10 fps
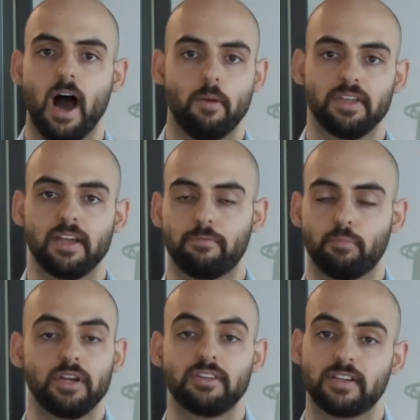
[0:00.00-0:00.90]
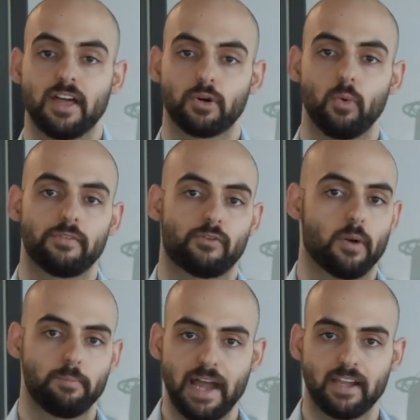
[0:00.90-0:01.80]
I'm thinking of putting together one for
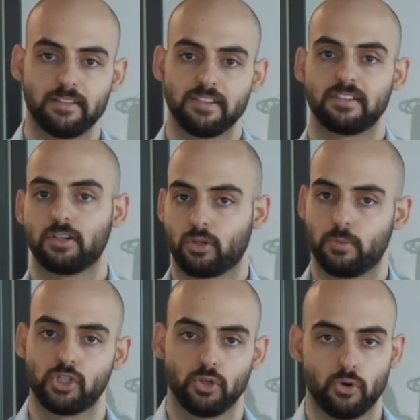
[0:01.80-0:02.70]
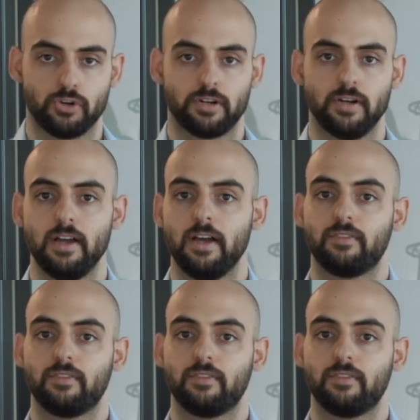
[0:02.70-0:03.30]
our packing list and a commercial order.